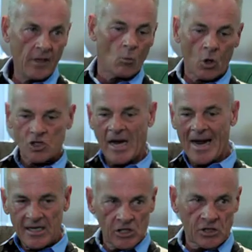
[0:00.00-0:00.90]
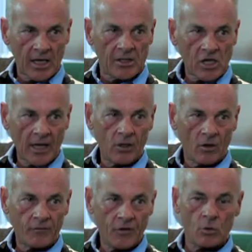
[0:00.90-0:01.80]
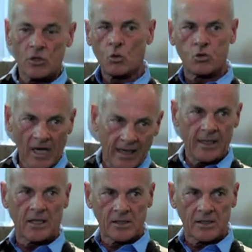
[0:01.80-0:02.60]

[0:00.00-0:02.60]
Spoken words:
what taxes they take off you. It's all take.